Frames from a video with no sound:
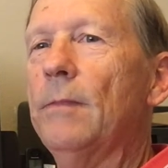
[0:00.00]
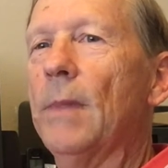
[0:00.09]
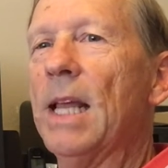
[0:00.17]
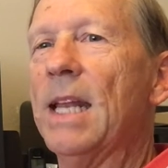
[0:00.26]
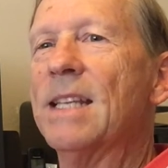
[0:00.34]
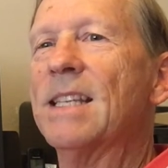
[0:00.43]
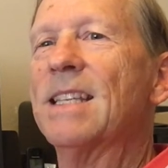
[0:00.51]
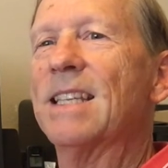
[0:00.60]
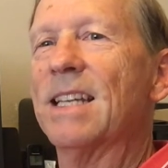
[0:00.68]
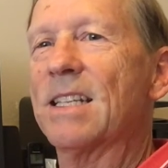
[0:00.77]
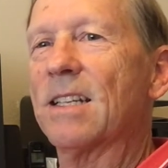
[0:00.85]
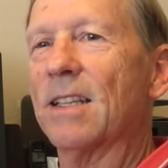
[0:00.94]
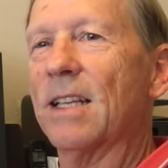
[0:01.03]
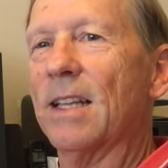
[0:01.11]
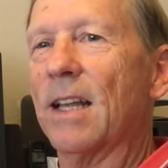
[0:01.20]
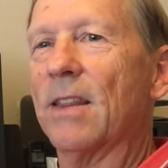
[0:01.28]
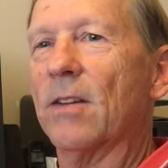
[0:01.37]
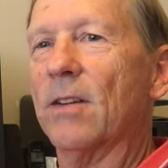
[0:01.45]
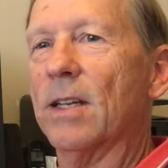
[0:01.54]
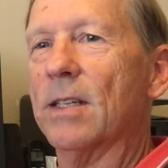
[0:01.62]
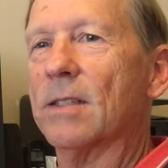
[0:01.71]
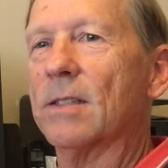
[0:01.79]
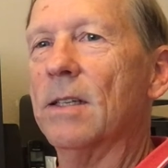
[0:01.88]
it is essentially that there
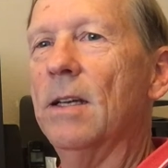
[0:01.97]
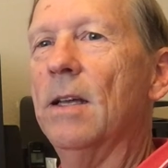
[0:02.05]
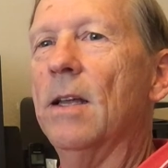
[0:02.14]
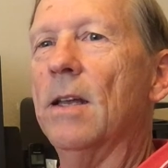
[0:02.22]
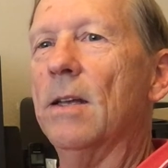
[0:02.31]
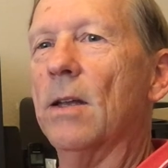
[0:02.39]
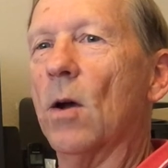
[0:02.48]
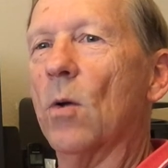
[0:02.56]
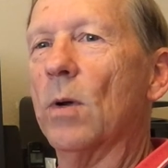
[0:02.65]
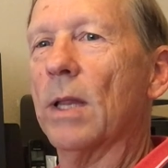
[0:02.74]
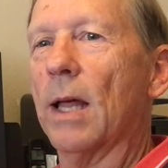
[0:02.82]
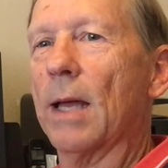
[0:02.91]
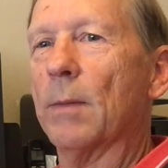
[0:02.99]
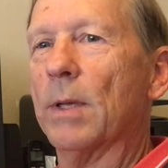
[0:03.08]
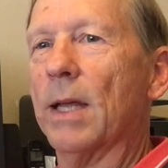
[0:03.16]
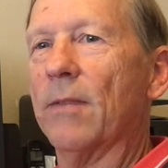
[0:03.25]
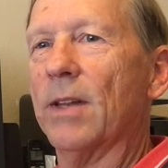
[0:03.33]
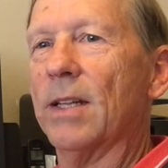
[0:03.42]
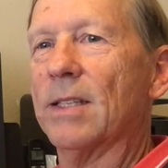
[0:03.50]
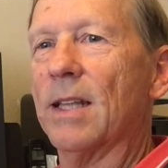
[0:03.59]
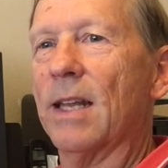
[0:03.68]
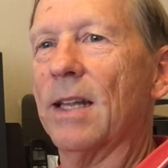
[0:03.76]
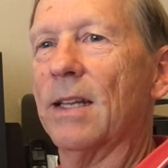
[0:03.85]
is no reliable evidence
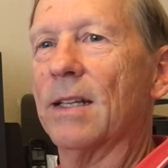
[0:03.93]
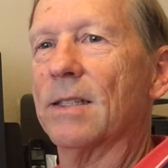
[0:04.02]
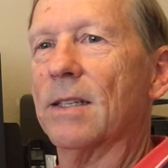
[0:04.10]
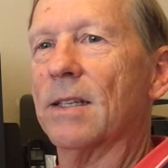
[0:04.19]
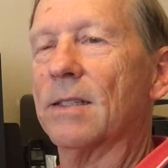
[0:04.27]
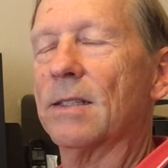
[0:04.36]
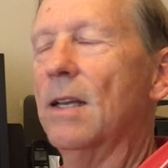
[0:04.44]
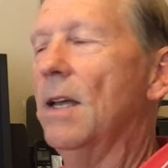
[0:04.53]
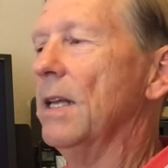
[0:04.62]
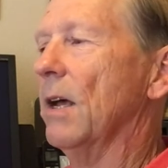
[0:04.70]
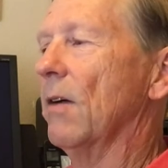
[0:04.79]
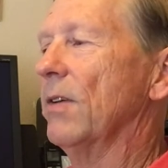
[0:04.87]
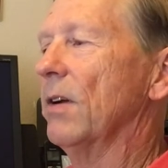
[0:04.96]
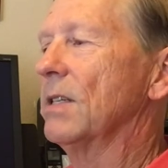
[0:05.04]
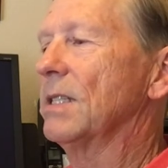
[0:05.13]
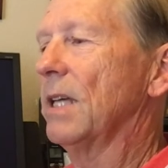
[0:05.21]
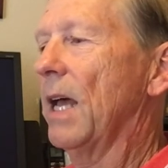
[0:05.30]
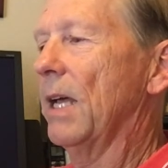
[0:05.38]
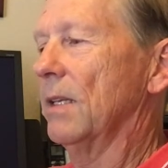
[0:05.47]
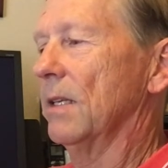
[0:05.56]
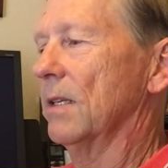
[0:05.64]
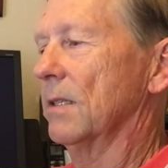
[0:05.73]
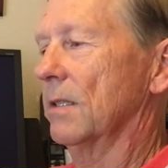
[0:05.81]
that it exists. Now, if you're a
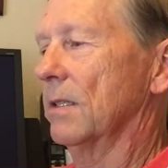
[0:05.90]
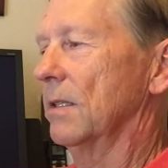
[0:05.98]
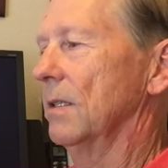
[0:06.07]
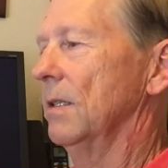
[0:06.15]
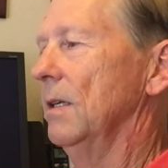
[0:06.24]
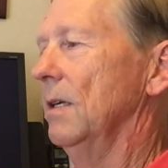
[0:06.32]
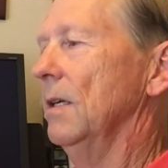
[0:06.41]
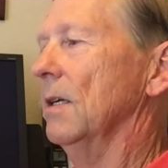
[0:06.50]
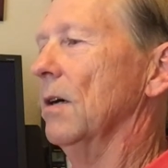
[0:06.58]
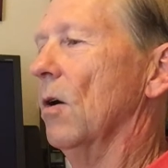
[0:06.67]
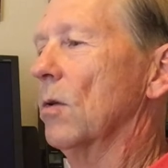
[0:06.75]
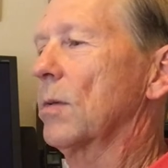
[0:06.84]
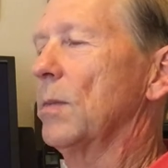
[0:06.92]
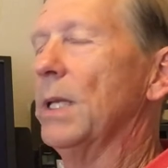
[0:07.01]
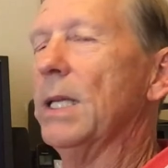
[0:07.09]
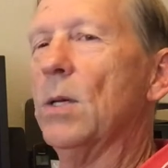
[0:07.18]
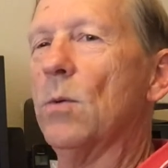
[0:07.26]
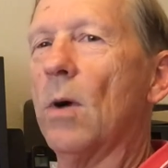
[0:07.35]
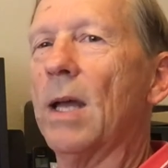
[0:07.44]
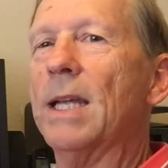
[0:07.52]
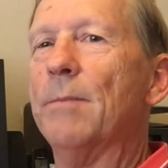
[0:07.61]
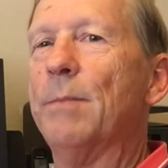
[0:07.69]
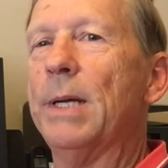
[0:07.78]
scientist, ultimately you want
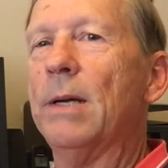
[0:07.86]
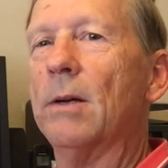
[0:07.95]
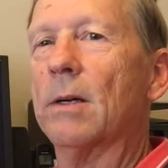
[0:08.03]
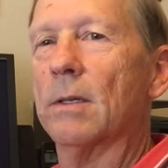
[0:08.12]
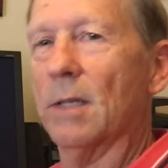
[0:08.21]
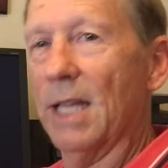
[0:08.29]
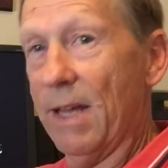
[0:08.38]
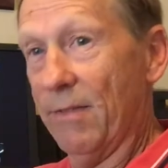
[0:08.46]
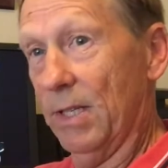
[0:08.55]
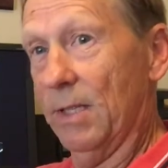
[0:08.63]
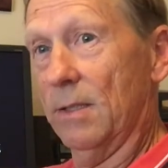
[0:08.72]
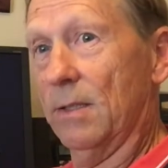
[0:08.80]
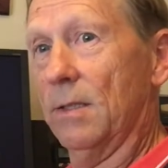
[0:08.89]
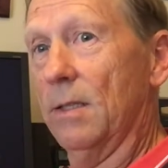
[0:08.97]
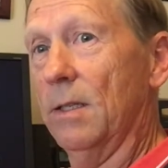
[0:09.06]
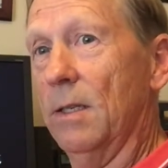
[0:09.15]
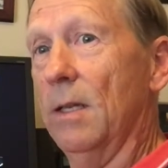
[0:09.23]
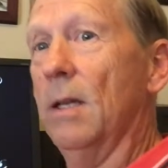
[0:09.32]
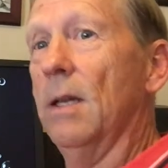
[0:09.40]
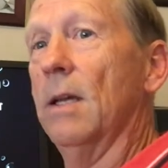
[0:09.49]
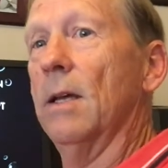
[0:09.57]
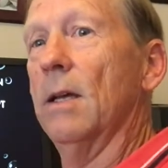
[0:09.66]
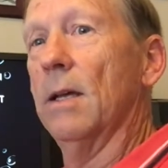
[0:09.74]
empirical evidence
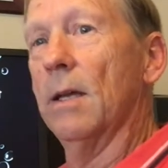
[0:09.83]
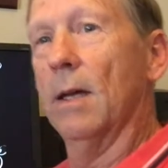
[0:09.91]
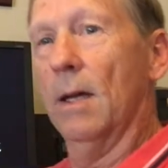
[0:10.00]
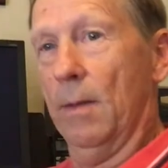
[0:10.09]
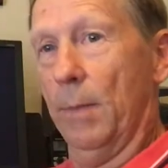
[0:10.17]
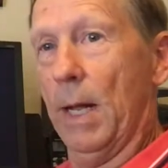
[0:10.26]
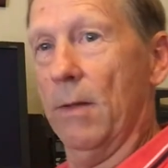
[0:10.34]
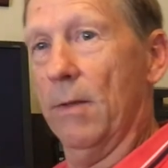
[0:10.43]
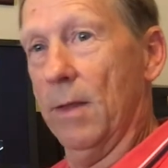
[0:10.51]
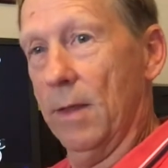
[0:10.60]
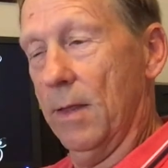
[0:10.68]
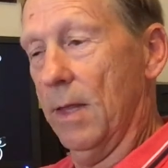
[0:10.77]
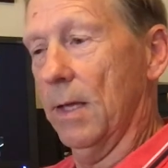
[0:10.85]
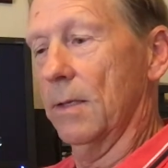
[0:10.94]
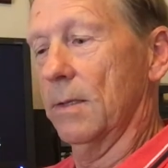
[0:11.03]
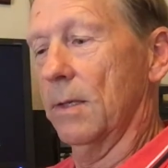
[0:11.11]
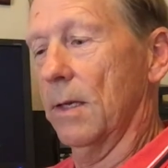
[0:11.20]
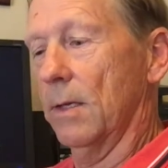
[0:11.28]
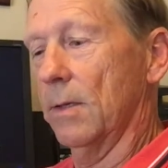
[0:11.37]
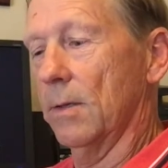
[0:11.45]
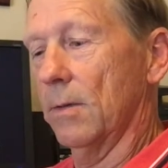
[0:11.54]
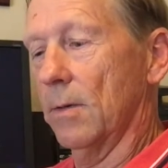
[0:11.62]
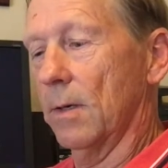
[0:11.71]
about the things that
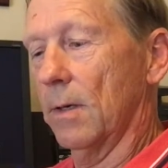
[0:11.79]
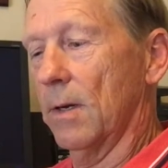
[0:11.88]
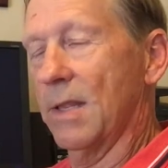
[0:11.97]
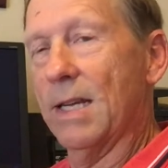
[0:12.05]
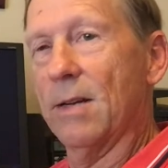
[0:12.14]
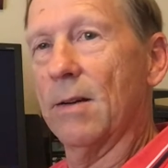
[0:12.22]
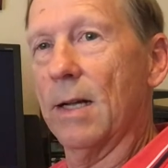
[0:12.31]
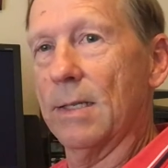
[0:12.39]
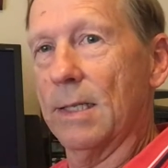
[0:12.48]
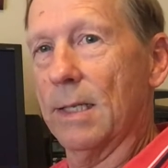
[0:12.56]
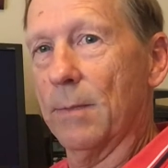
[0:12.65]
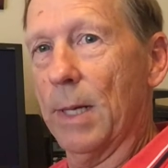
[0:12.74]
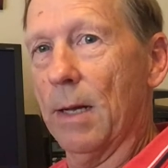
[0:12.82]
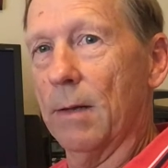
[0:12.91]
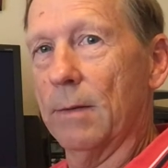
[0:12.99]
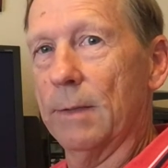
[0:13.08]
you are theorizing about.